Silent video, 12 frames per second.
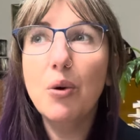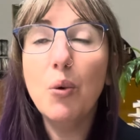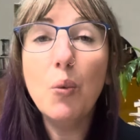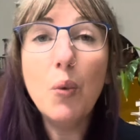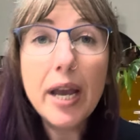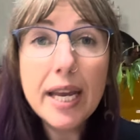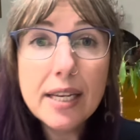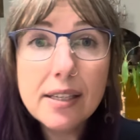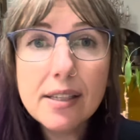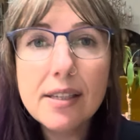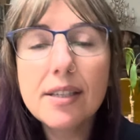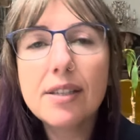
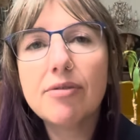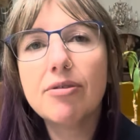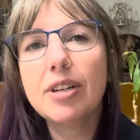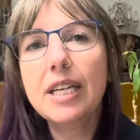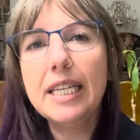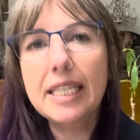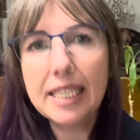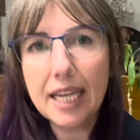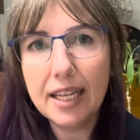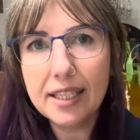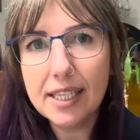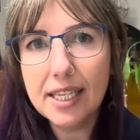ways and different
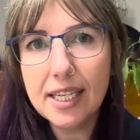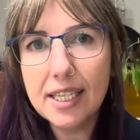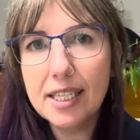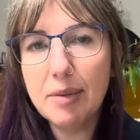intensities,